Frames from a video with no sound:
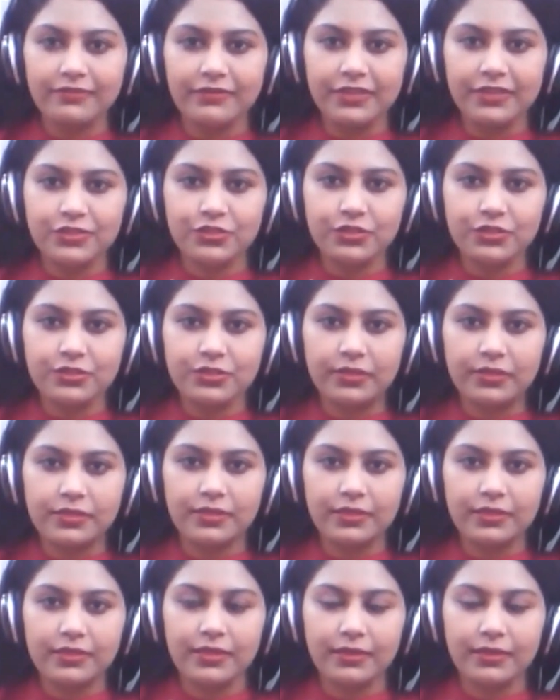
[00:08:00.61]
which
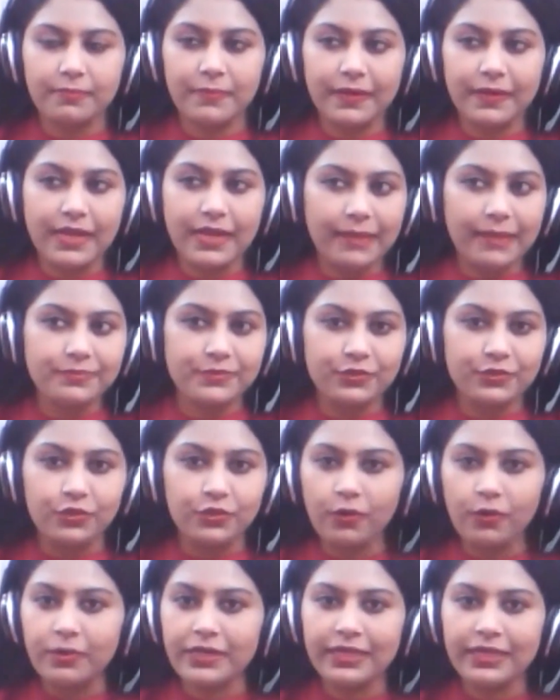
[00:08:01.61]
perhaps
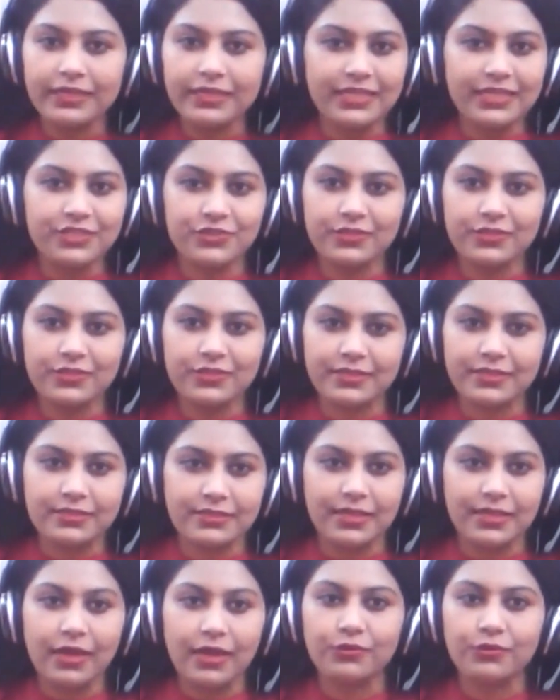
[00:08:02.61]
nobody teaches us
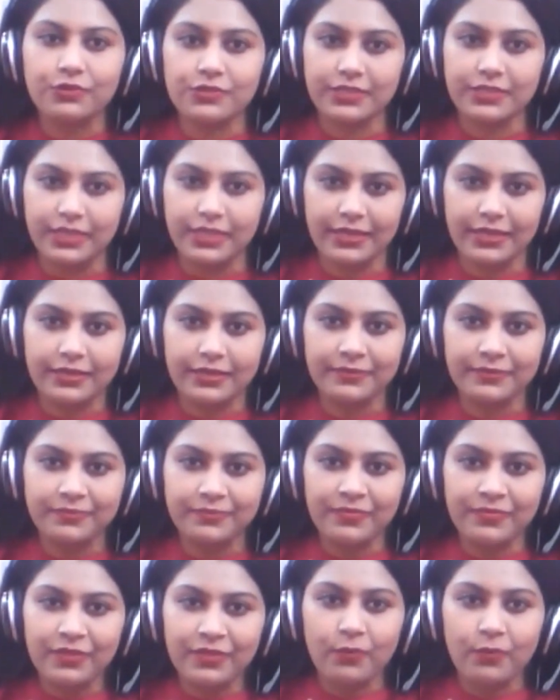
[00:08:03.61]
how to take.
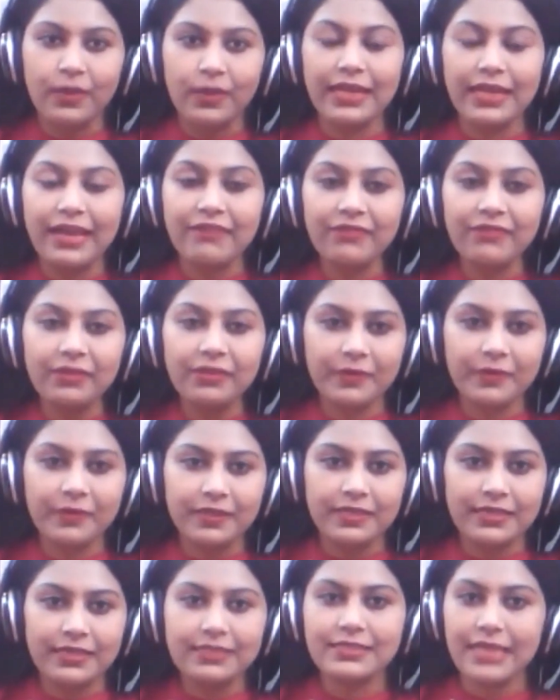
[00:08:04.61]
While everybody
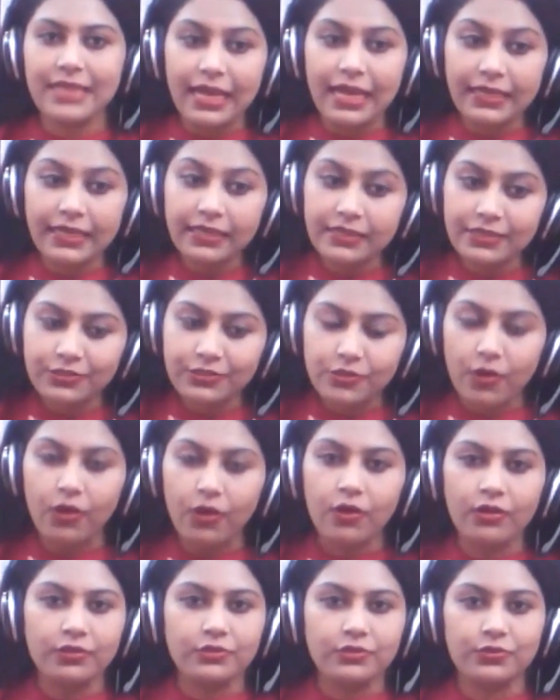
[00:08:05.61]
is egging us
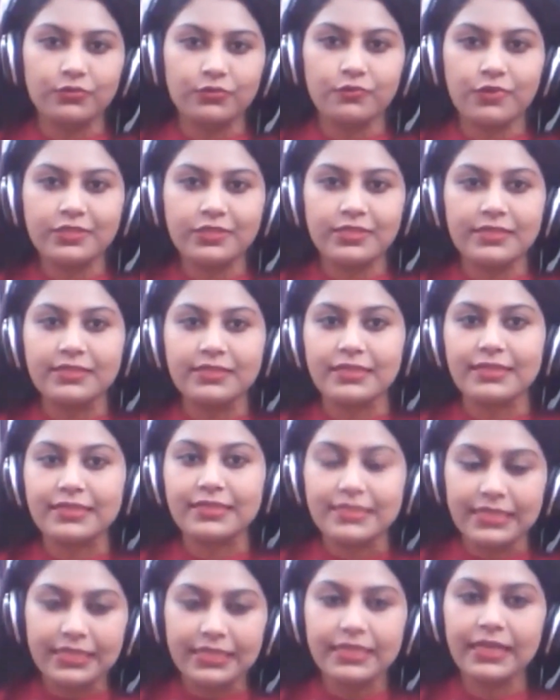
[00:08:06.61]
on towards
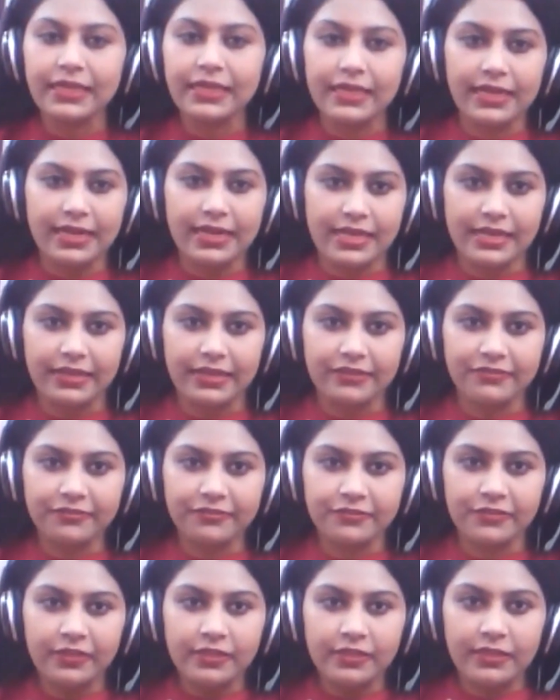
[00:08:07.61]
succeeding in life,
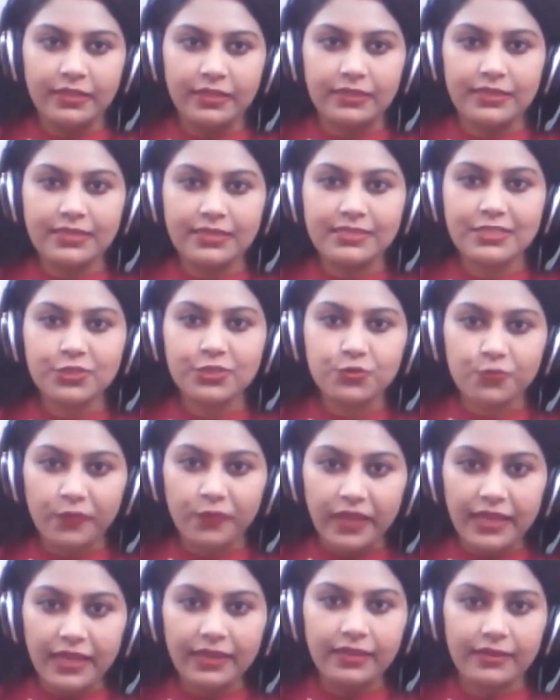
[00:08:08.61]
this is
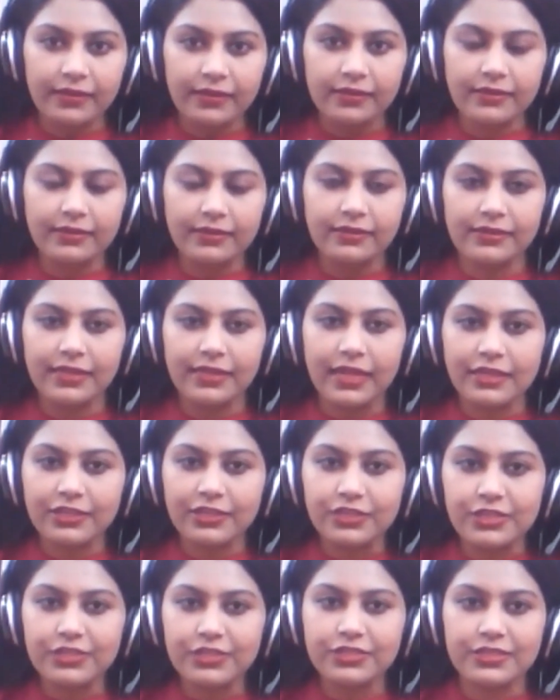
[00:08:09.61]
failure that
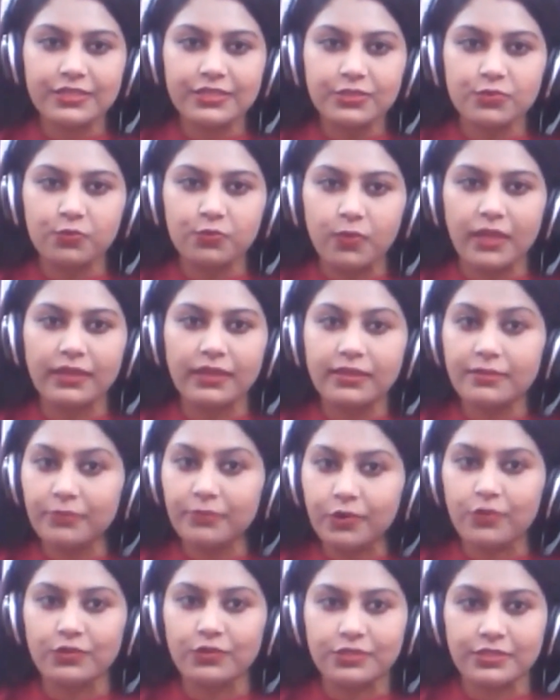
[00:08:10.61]
teaches one the
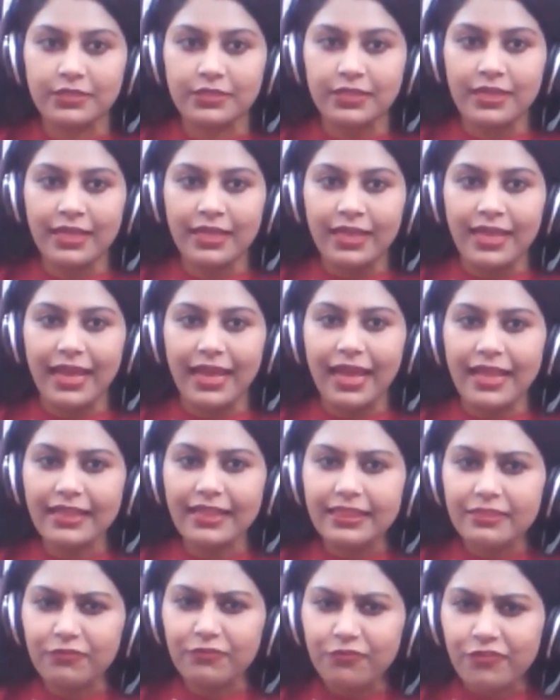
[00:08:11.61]
most.
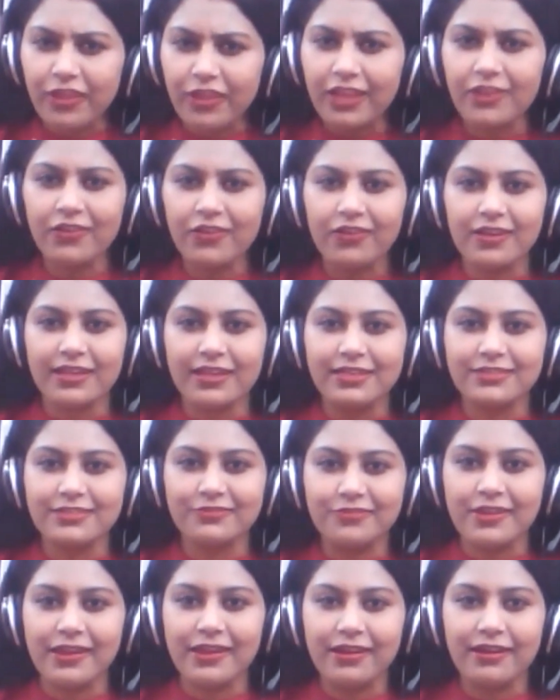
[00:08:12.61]
And failure is
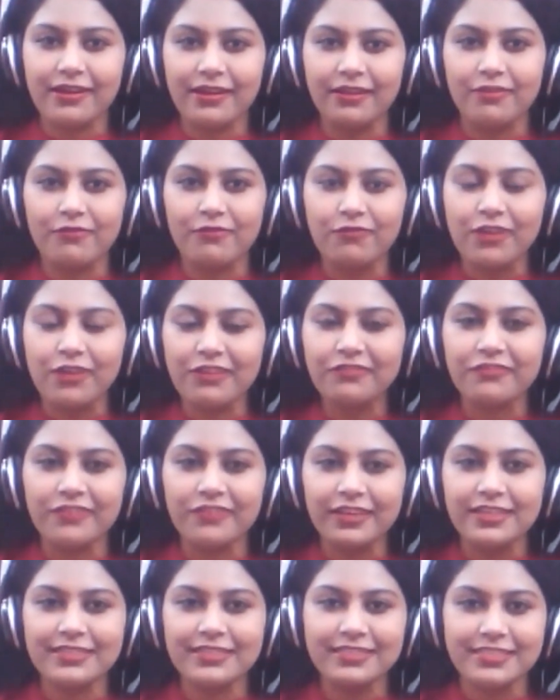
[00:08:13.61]
where one
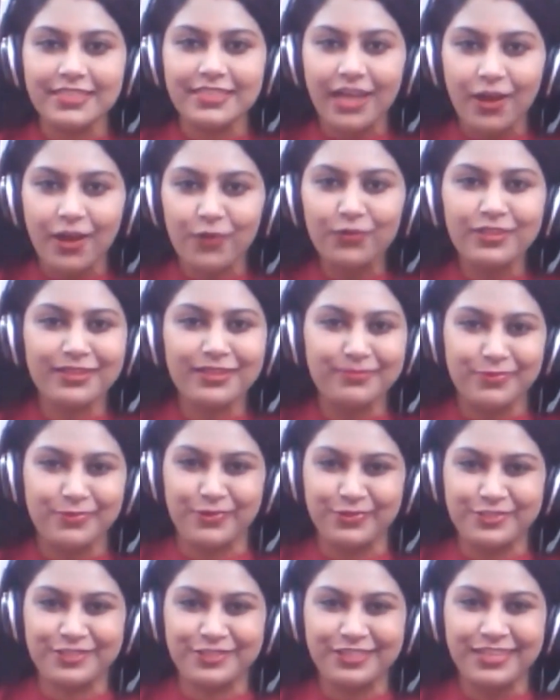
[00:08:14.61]
feels down the
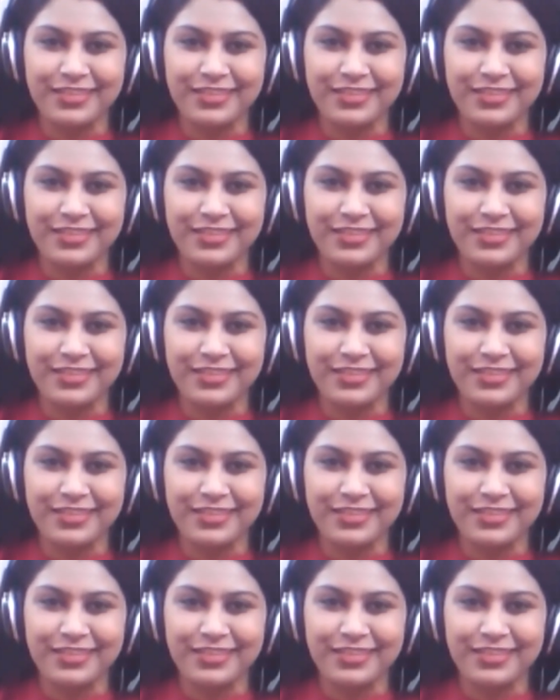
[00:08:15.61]
most.